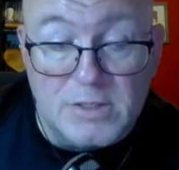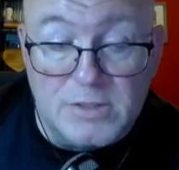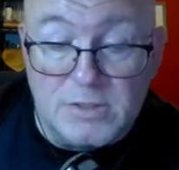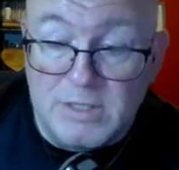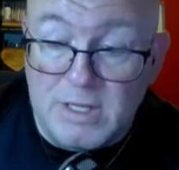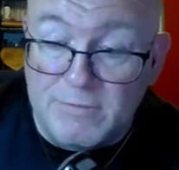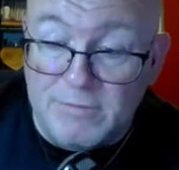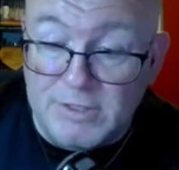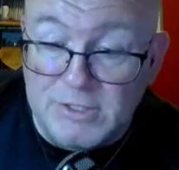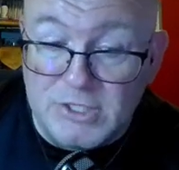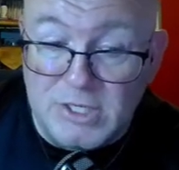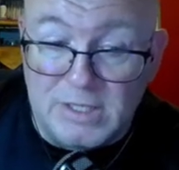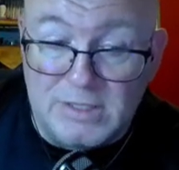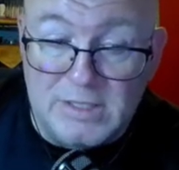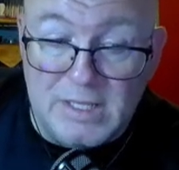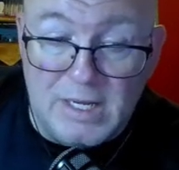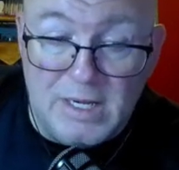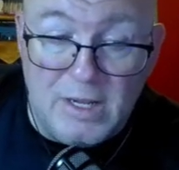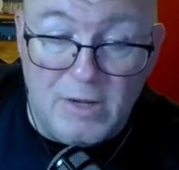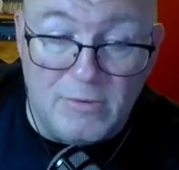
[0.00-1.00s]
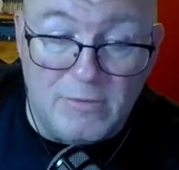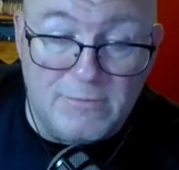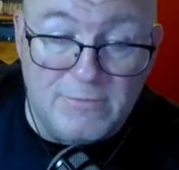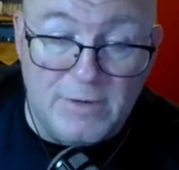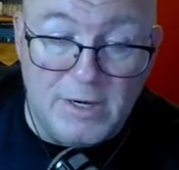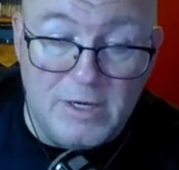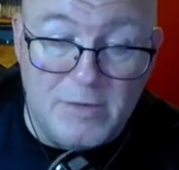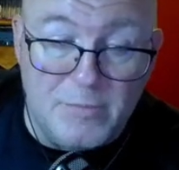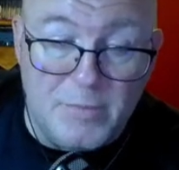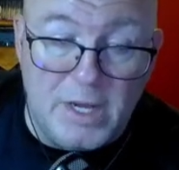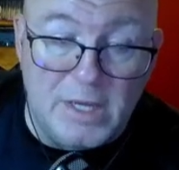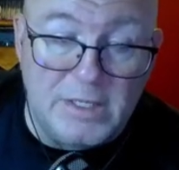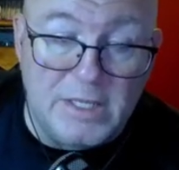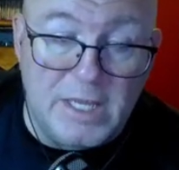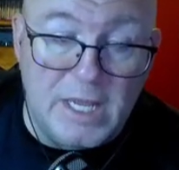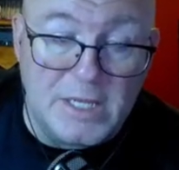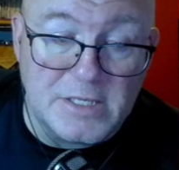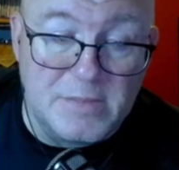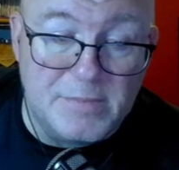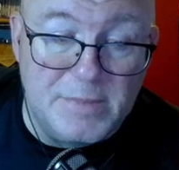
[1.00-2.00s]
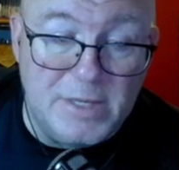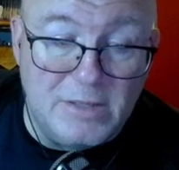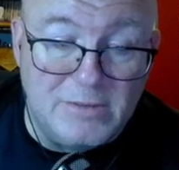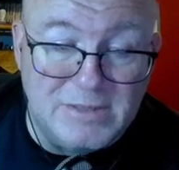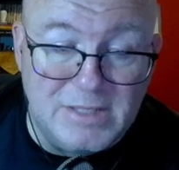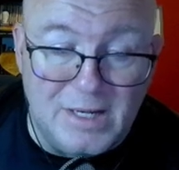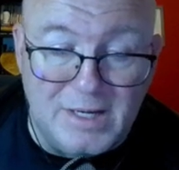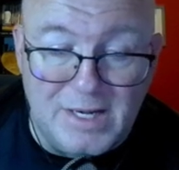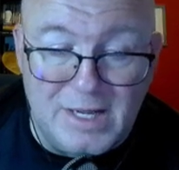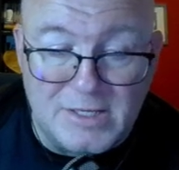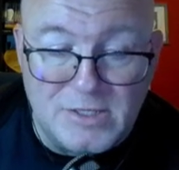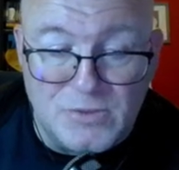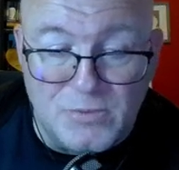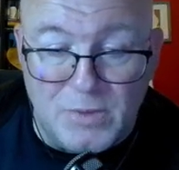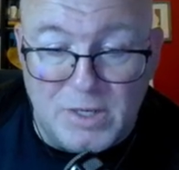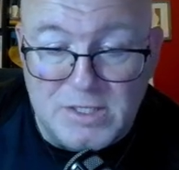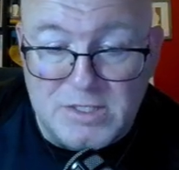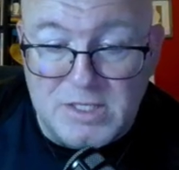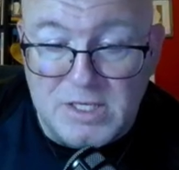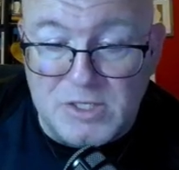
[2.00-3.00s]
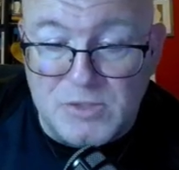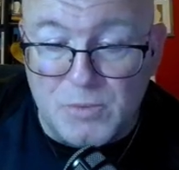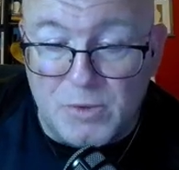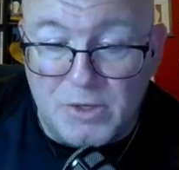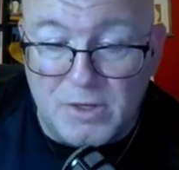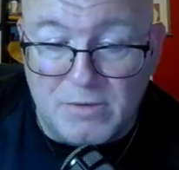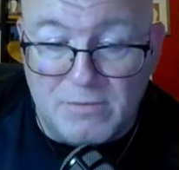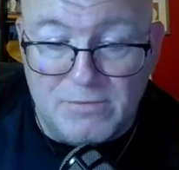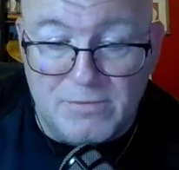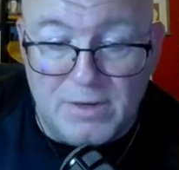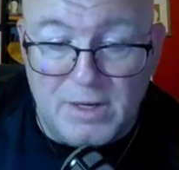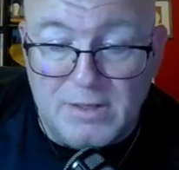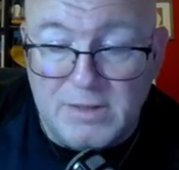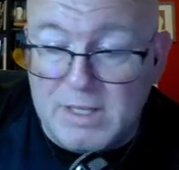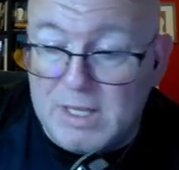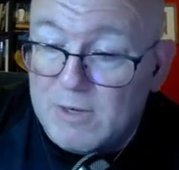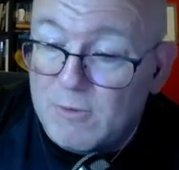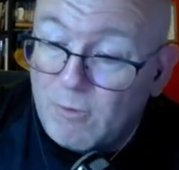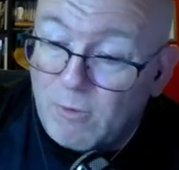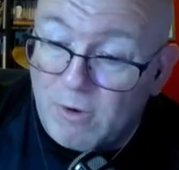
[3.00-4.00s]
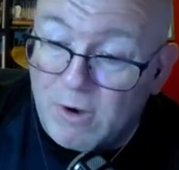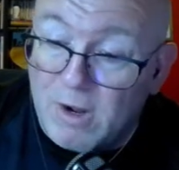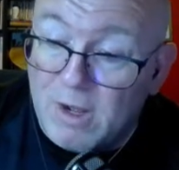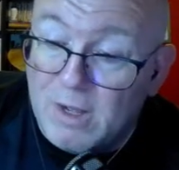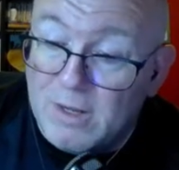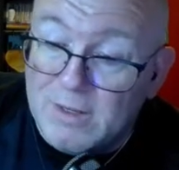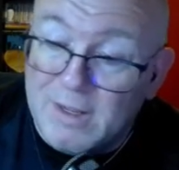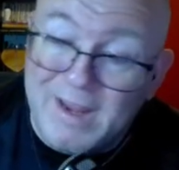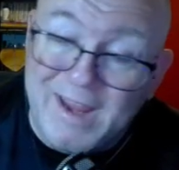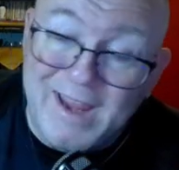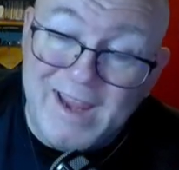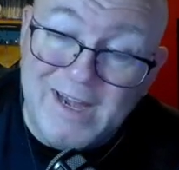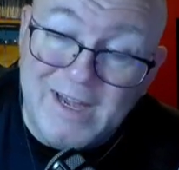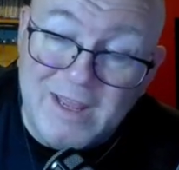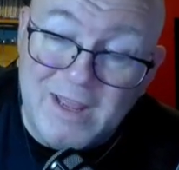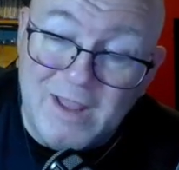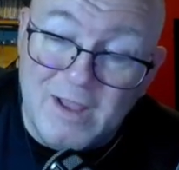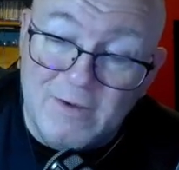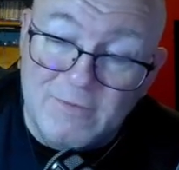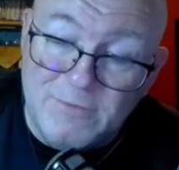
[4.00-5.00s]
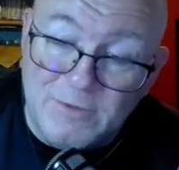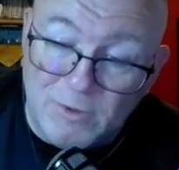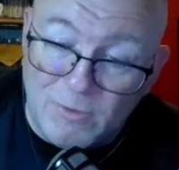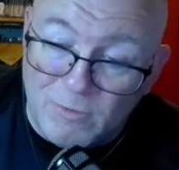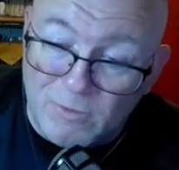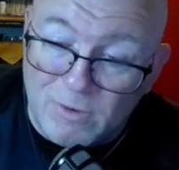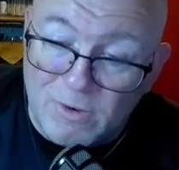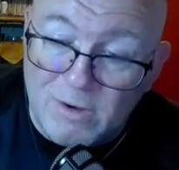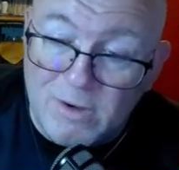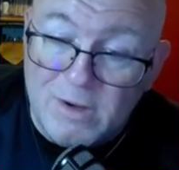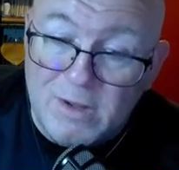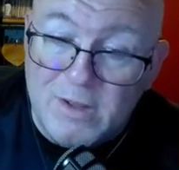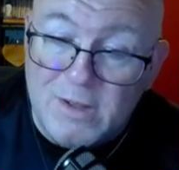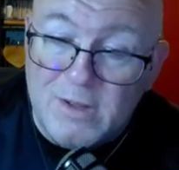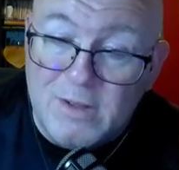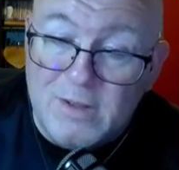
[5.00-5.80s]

So definitely check that out. Find a podcast about.xyz is where you can find that, or on any of your